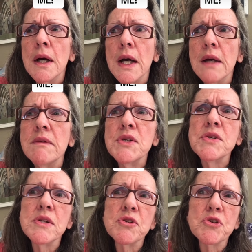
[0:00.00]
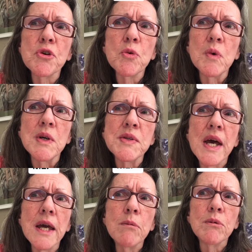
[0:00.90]
And this sister was
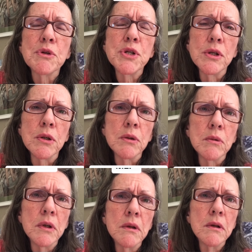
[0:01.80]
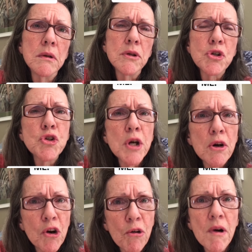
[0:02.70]
able to share
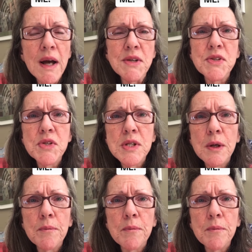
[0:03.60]
Christ